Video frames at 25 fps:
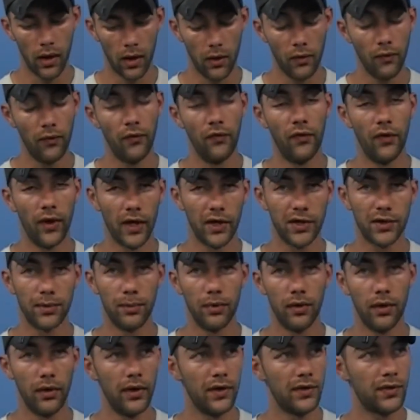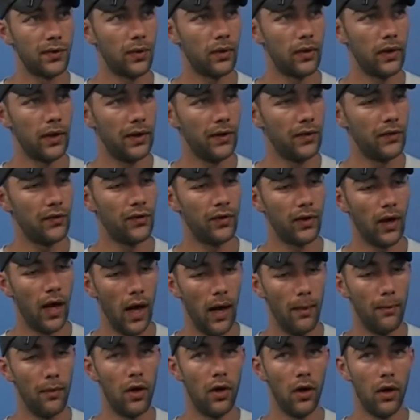flexible this one is.
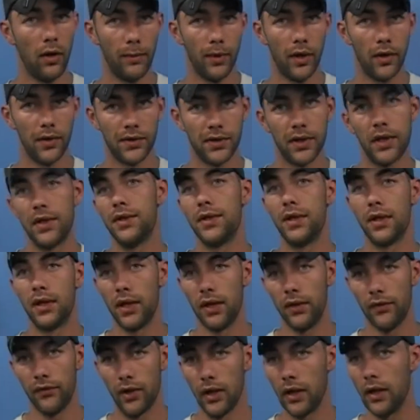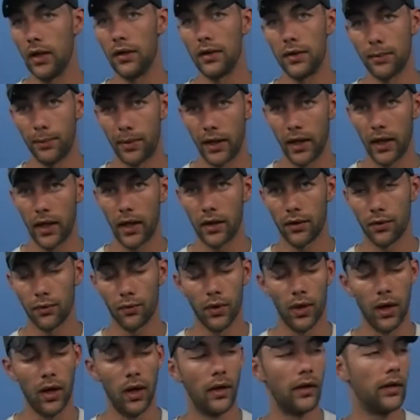I'm all about sensitivity depending on the
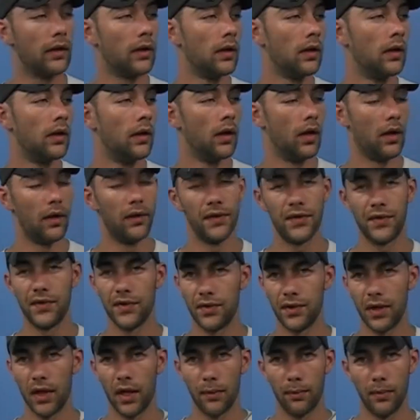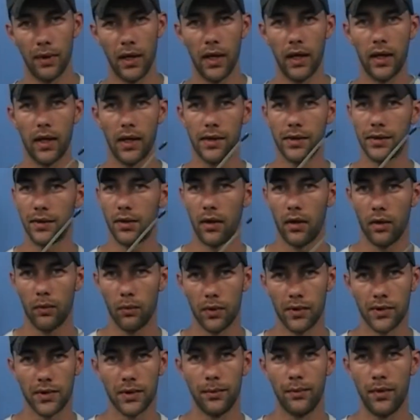rod. Unless it's like a bait caster, I
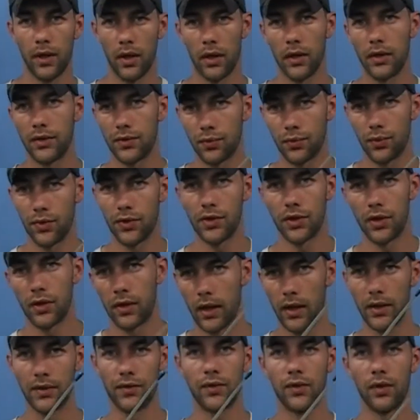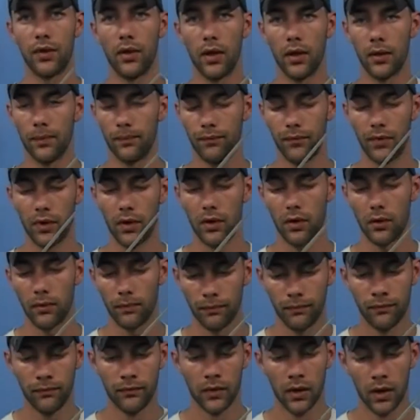want something that's rigid, that's gonna, you know,
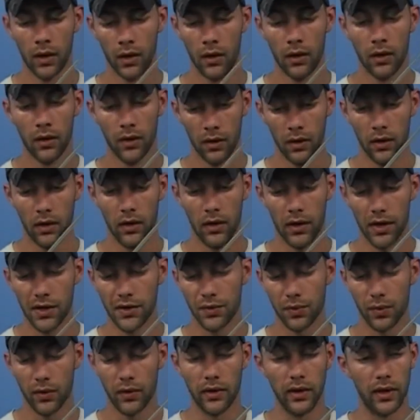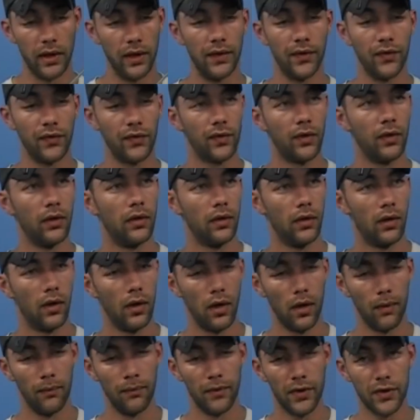it is what it is.
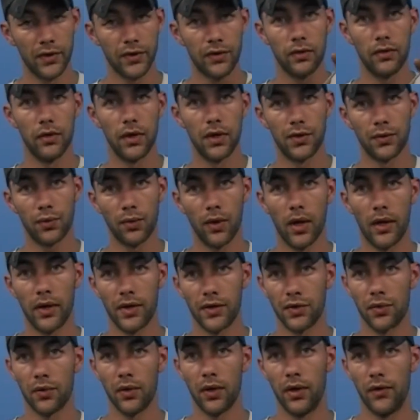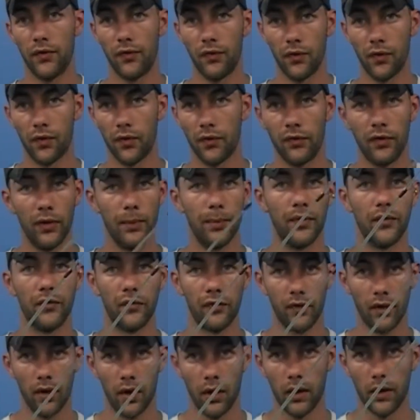This rod is great for flipping
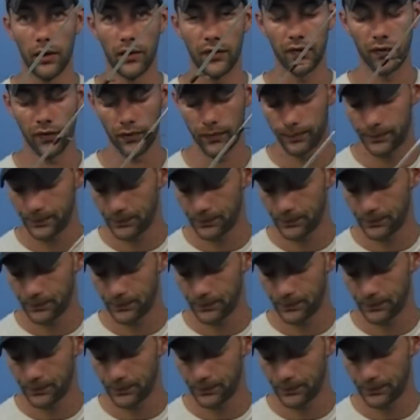frogs.